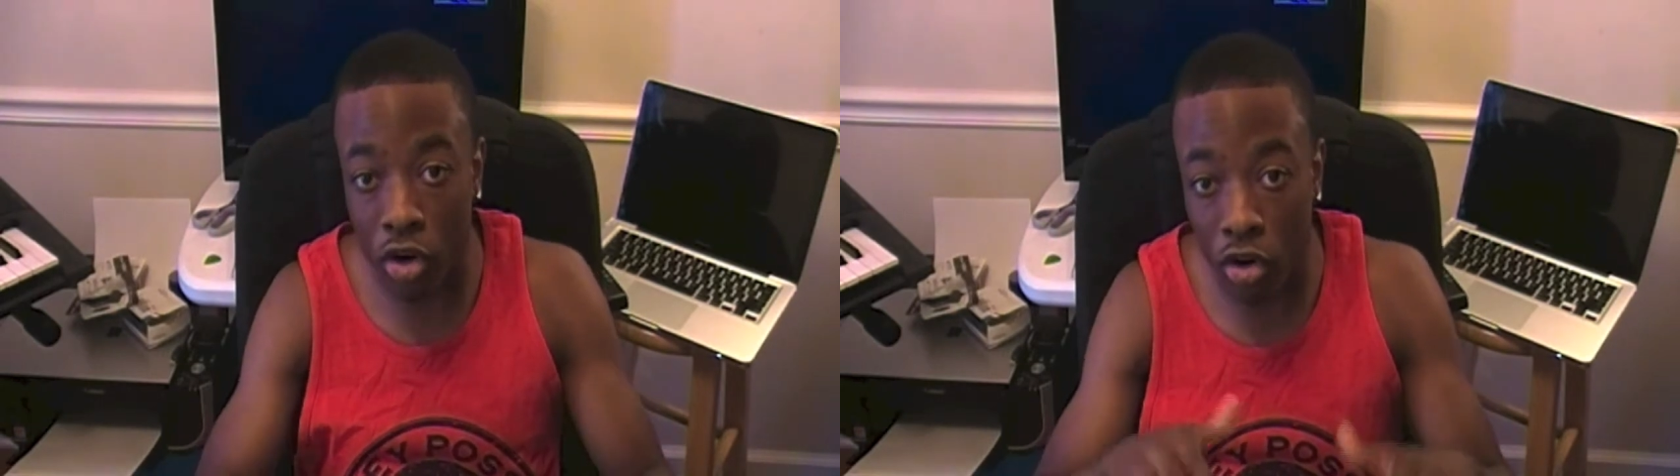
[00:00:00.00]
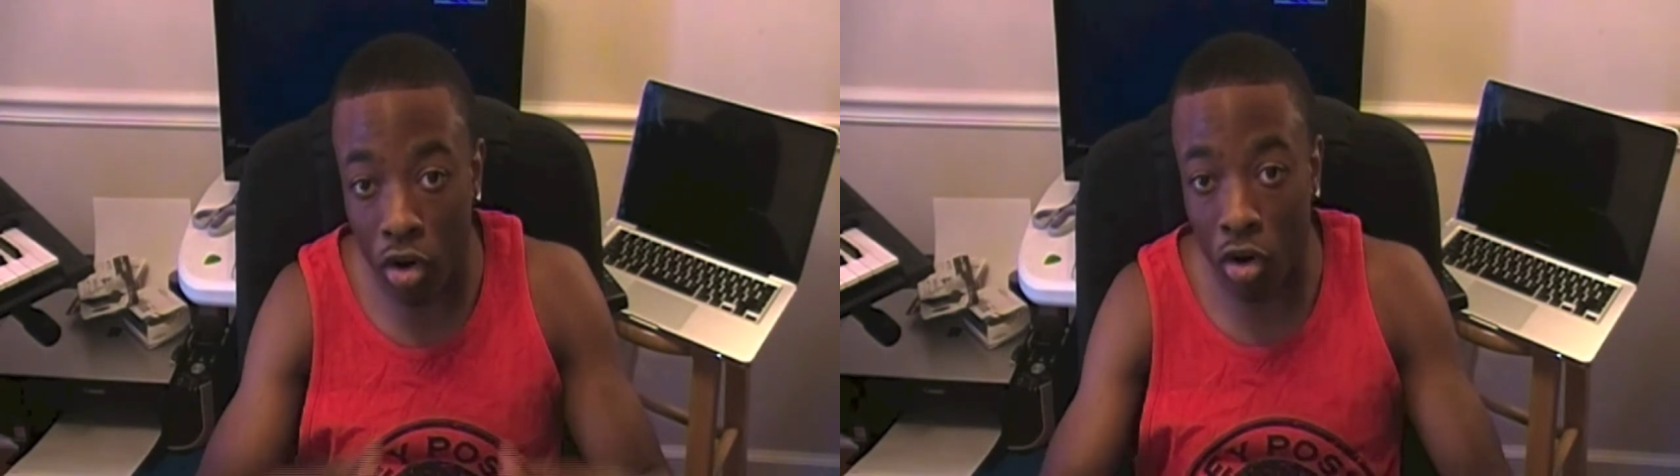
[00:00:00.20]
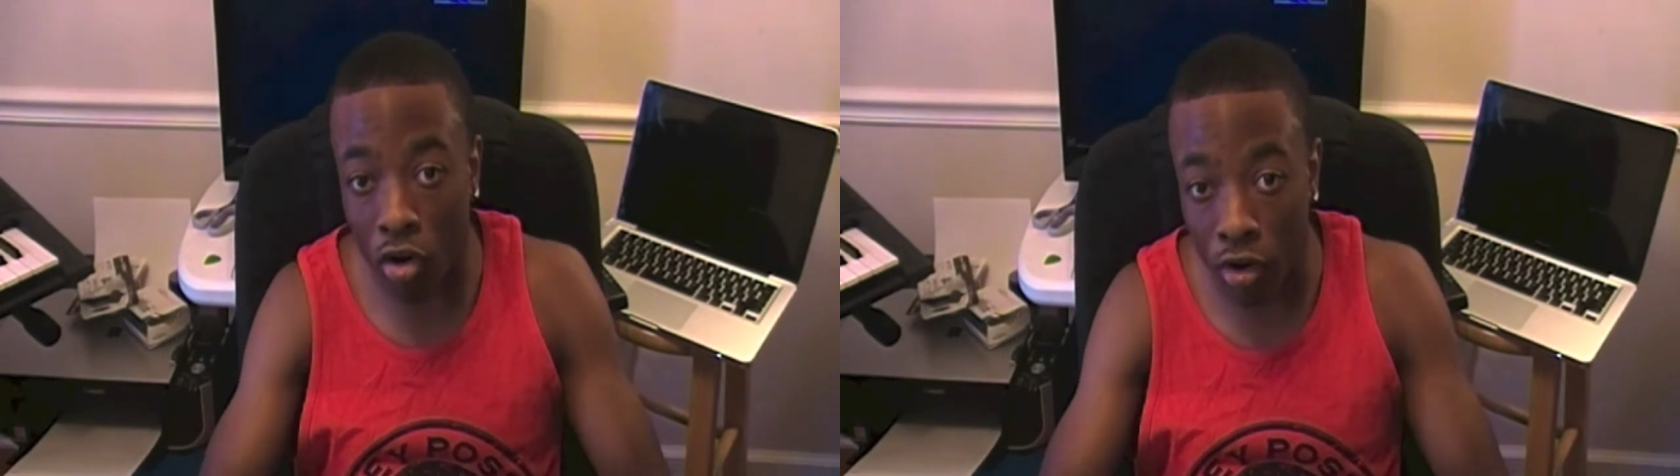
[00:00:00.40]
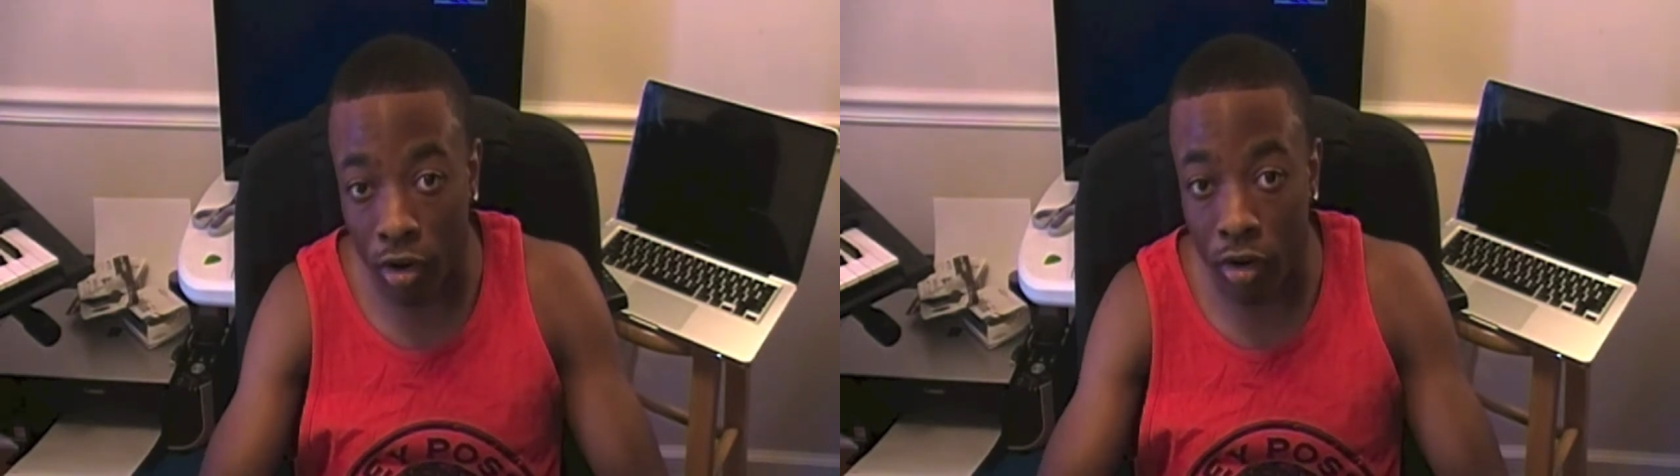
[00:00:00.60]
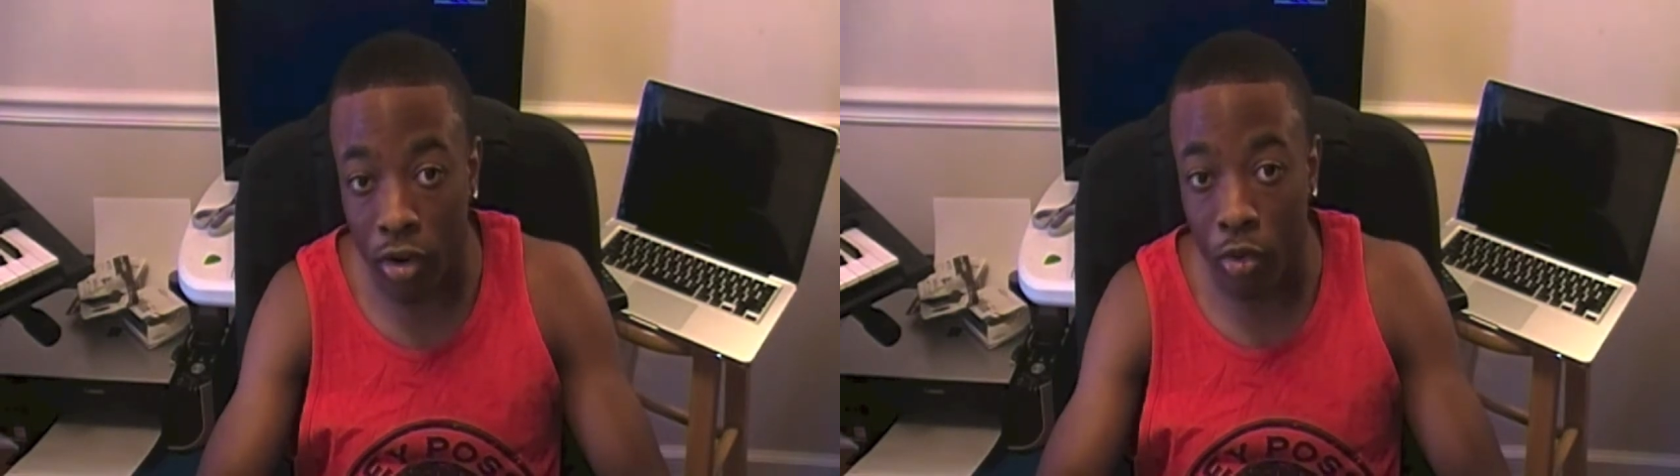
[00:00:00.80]
turn
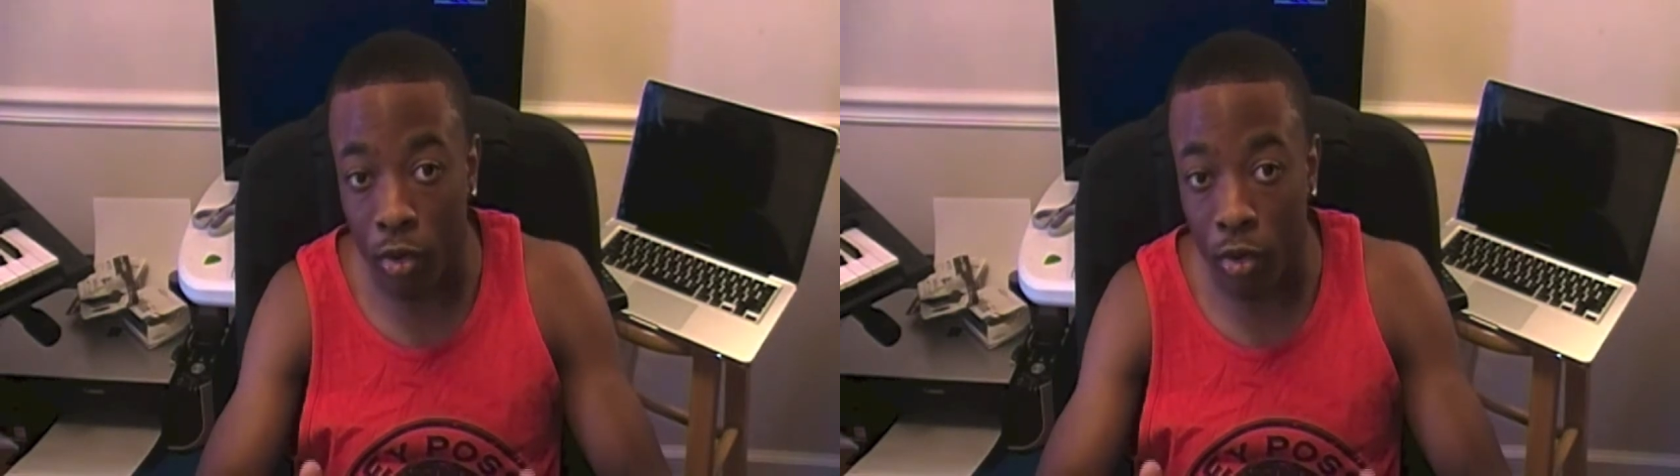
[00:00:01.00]
on the